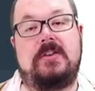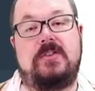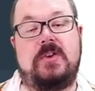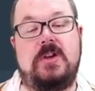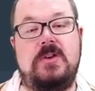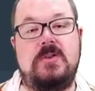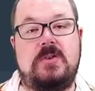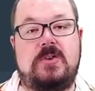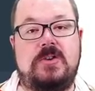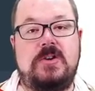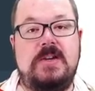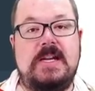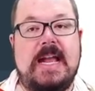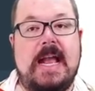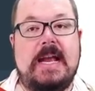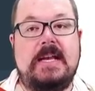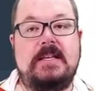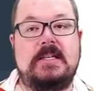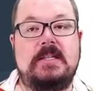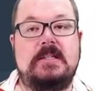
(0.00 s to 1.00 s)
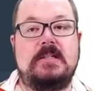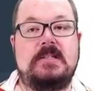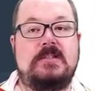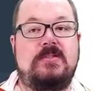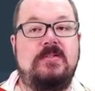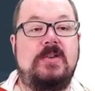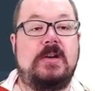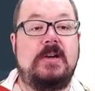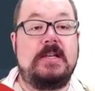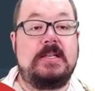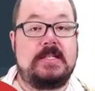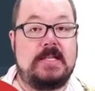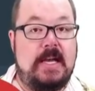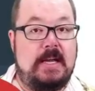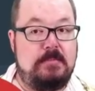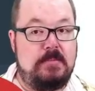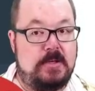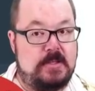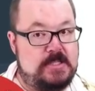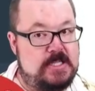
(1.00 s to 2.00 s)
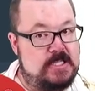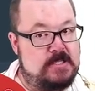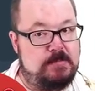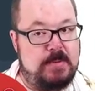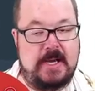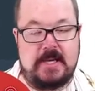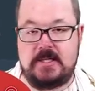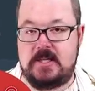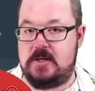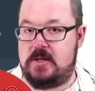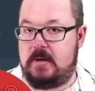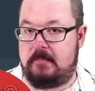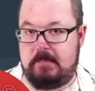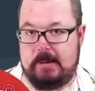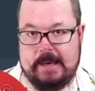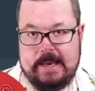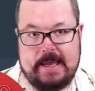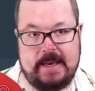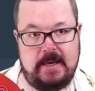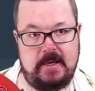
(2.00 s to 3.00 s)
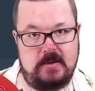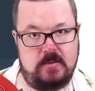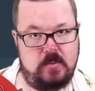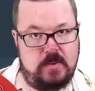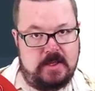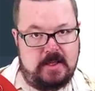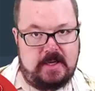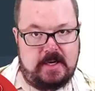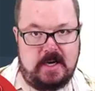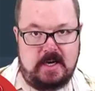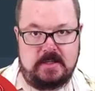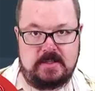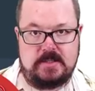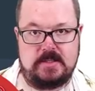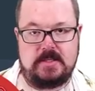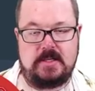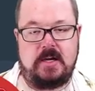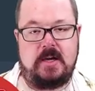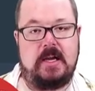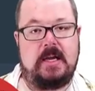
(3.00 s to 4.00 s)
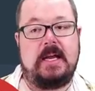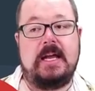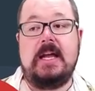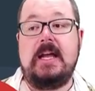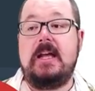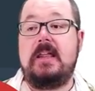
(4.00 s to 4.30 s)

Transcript: So you're creating this very sandboxy space. You're not planning on where the characters are going.